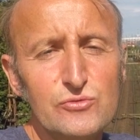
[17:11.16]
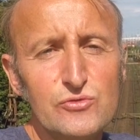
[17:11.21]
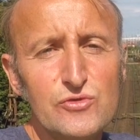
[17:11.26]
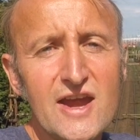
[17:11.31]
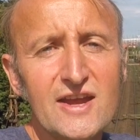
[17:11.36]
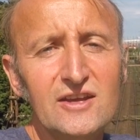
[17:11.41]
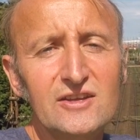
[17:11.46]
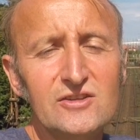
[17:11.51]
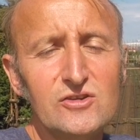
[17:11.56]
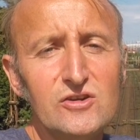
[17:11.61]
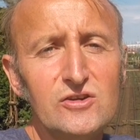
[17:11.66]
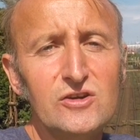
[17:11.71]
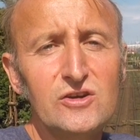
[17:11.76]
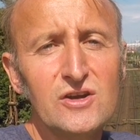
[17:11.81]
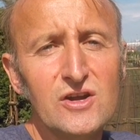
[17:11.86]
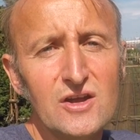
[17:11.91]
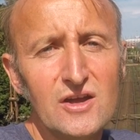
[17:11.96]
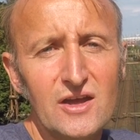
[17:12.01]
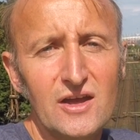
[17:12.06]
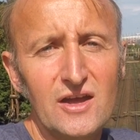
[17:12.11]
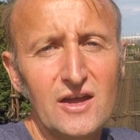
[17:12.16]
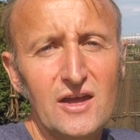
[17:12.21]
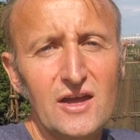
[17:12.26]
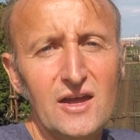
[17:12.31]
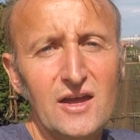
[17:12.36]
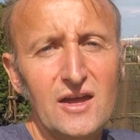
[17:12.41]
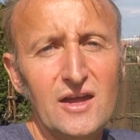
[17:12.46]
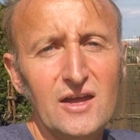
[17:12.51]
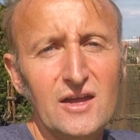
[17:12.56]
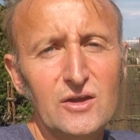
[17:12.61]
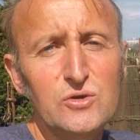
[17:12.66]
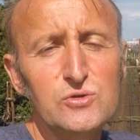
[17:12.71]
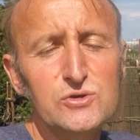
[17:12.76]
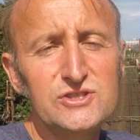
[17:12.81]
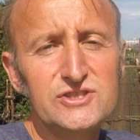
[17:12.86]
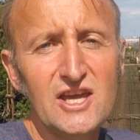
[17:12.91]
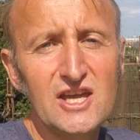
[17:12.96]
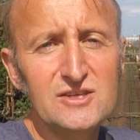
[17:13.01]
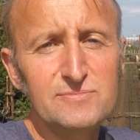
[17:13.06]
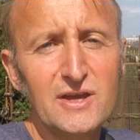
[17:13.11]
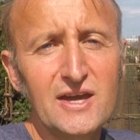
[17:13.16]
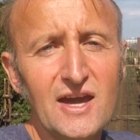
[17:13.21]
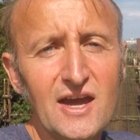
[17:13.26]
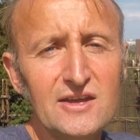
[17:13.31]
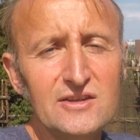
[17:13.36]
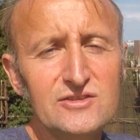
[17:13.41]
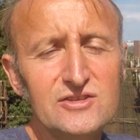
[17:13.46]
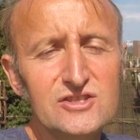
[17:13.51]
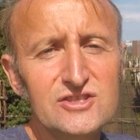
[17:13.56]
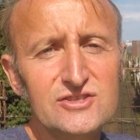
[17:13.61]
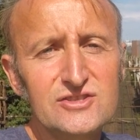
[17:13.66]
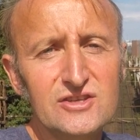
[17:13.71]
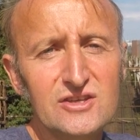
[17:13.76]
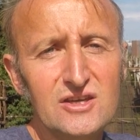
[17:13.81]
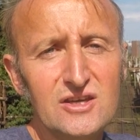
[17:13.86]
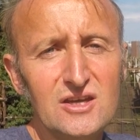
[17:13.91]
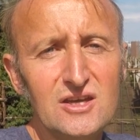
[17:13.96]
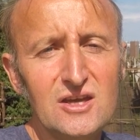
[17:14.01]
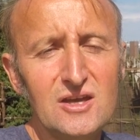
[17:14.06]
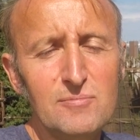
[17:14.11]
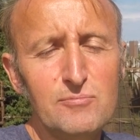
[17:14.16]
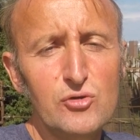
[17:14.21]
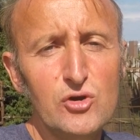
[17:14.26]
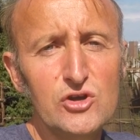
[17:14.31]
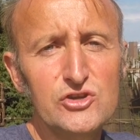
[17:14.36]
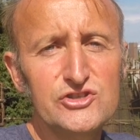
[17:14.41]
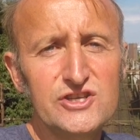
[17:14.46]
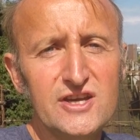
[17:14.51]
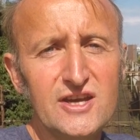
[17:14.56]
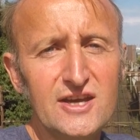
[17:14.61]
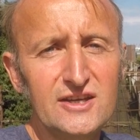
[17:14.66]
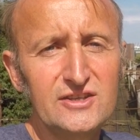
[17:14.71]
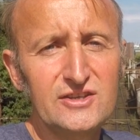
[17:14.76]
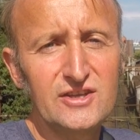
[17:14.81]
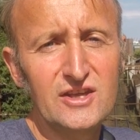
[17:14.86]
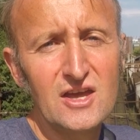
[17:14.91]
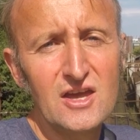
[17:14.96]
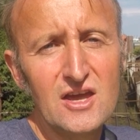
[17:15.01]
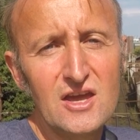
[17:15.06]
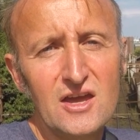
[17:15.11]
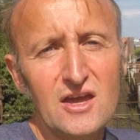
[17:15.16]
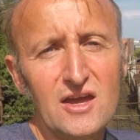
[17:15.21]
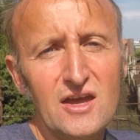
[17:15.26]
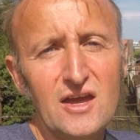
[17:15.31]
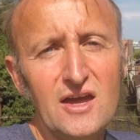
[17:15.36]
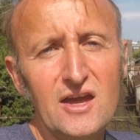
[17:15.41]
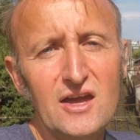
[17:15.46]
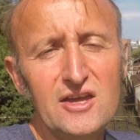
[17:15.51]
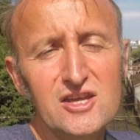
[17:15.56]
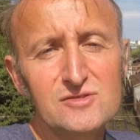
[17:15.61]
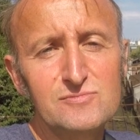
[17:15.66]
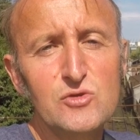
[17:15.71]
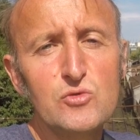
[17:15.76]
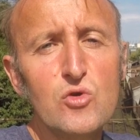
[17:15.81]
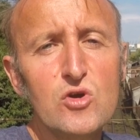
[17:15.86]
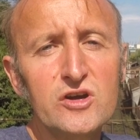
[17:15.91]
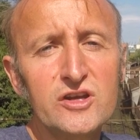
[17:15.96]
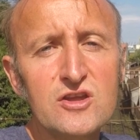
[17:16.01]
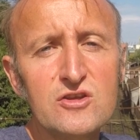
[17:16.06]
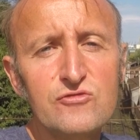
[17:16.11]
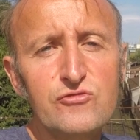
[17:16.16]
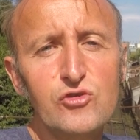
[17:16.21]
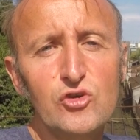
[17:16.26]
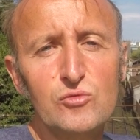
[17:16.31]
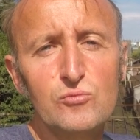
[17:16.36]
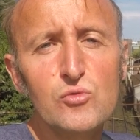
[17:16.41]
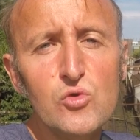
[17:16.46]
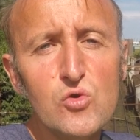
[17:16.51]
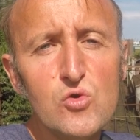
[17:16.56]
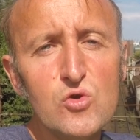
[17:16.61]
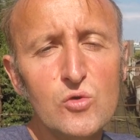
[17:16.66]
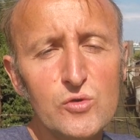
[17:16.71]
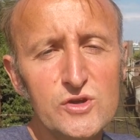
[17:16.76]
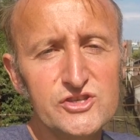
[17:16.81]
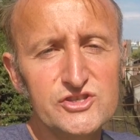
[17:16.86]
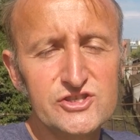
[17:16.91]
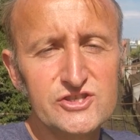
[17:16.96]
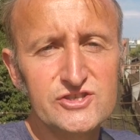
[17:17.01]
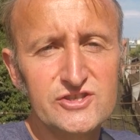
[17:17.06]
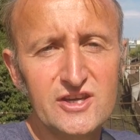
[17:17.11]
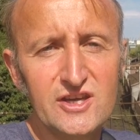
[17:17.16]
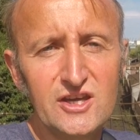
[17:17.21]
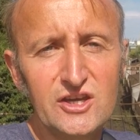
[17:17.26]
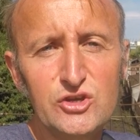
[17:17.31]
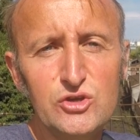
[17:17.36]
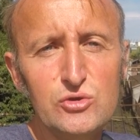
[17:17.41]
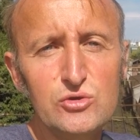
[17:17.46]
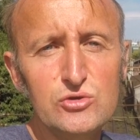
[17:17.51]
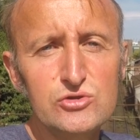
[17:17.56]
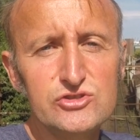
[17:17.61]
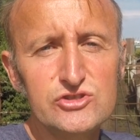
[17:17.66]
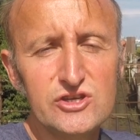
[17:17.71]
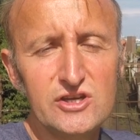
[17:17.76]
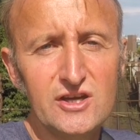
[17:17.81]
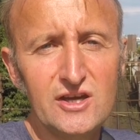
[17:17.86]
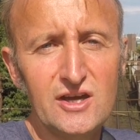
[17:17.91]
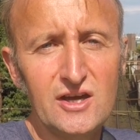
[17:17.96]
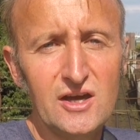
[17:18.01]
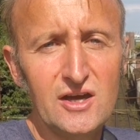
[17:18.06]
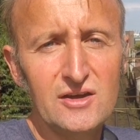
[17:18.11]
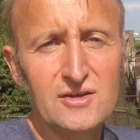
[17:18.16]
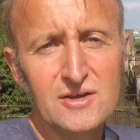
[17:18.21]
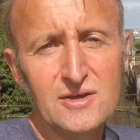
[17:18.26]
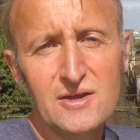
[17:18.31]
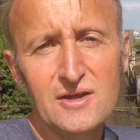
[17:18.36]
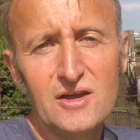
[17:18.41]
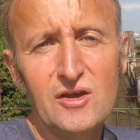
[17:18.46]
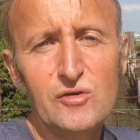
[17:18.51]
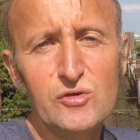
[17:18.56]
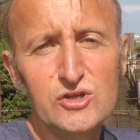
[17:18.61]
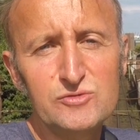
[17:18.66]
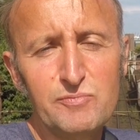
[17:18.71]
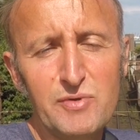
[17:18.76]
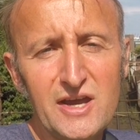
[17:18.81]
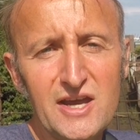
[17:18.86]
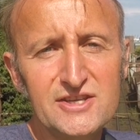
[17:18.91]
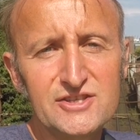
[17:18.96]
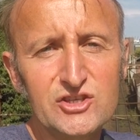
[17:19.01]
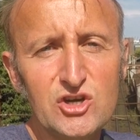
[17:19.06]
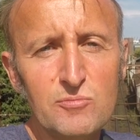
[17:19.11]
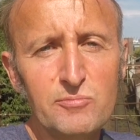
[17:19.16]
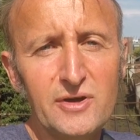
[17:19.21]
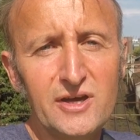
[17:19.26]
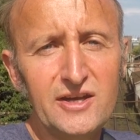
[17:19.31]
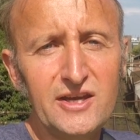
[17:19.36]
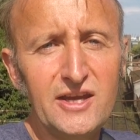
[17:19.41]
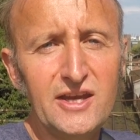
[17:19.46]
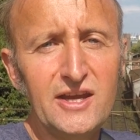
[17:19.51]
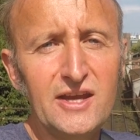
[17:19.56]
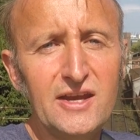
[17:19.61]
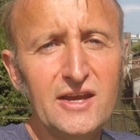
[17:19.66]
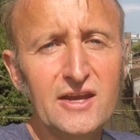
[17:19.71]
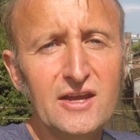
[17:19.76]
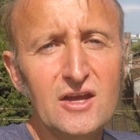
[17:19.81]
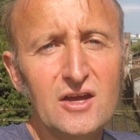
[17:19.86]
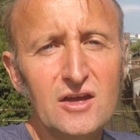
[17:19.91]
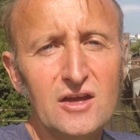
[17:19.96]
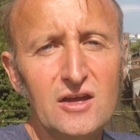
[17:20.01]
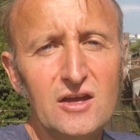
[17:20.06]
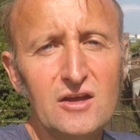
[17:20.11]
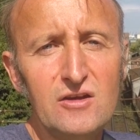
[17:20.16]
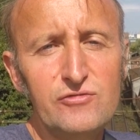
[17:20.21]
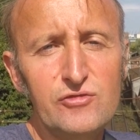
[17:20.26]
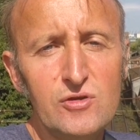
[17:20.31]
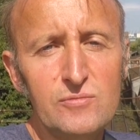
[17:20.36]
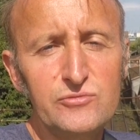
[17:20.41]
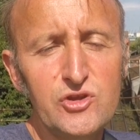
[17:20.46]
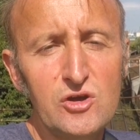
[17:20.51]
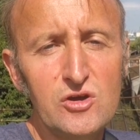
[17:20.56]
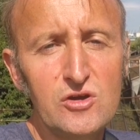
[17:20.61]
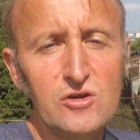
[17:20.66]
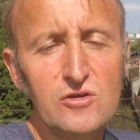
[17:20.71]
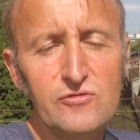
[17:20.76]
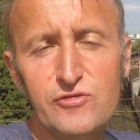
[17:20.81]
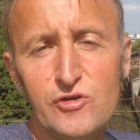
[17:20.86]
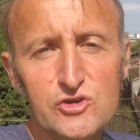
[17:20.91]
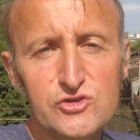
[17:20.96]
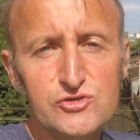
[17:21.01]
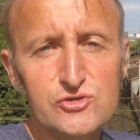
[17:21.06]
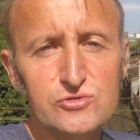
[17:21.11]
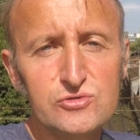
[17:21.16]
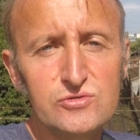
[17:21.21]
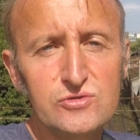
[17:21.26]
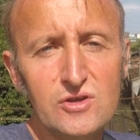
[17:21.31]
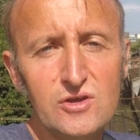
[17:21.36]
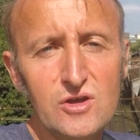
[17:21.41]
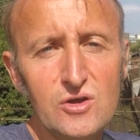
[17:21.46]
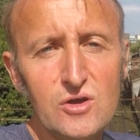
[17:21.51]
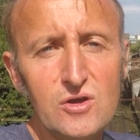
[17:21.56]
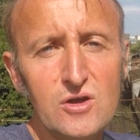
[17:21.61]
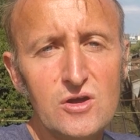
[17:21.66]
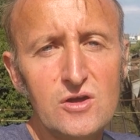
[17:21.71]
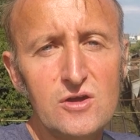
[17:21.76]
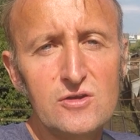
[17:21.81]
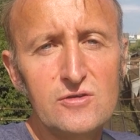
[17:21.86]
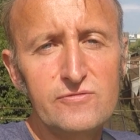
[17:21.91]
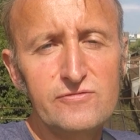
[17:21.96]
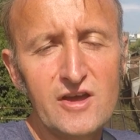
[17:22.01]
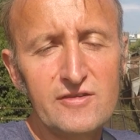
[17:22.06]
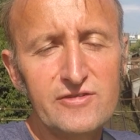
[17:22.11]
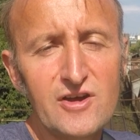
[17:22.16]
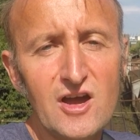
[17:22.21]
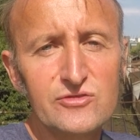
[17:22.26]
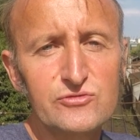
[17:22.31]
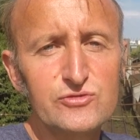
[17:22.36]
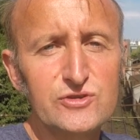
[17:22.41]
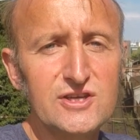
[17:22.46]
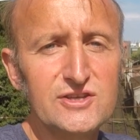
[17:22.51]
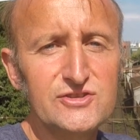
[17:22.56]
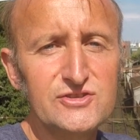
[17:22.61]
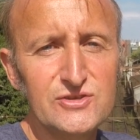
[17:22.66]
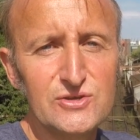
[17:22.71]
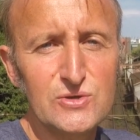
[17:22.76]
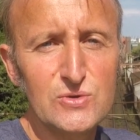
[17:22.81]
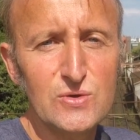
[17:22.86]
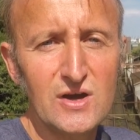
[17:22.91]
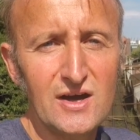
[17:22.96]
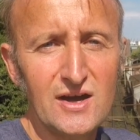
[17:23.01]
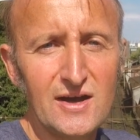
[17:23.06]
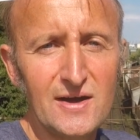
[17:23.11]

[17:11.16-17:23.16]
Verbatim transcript: Regenor, uh, who stays behind this uh, project. Uh, he has been working for Moog, which is a huge aerospace company from Fortune 500. So.